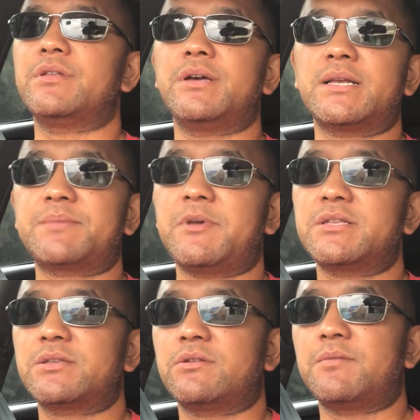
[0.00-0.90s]
the
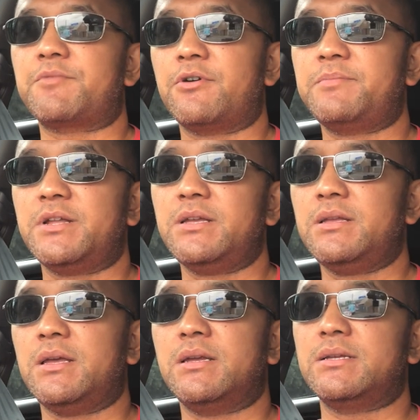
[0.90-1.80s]
expenses on the
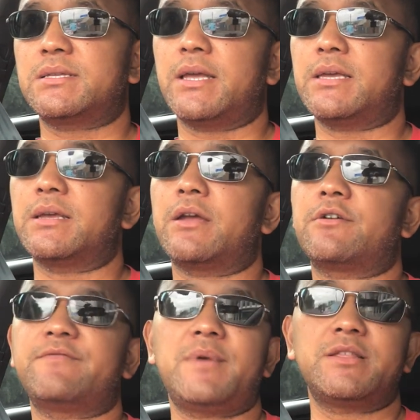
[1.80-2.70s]
property, it is taken
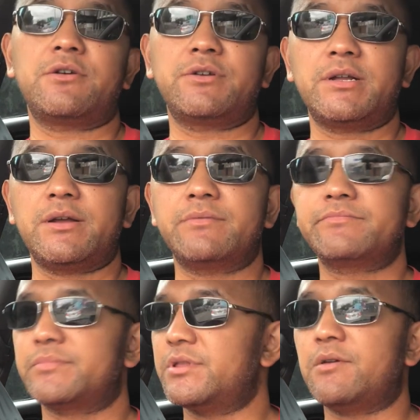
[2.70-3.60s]
care of by the owner now,
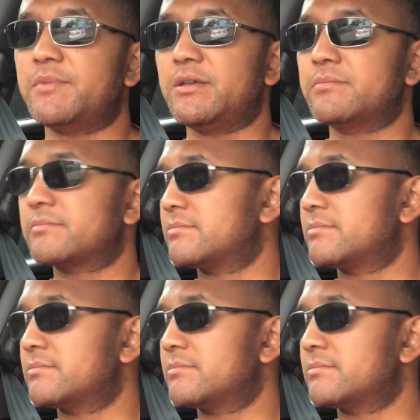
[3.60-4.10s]
not me.